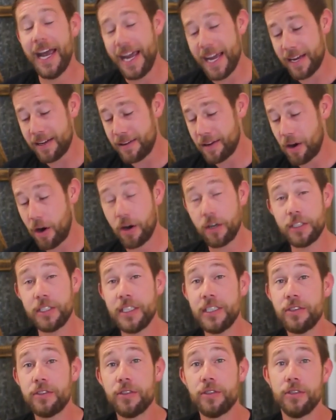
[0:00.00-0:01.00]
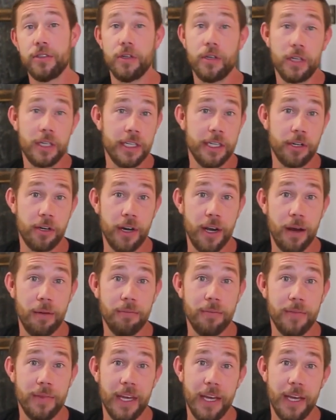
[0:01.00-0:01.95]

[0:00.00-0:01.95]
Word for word: And our sensors are cleared up.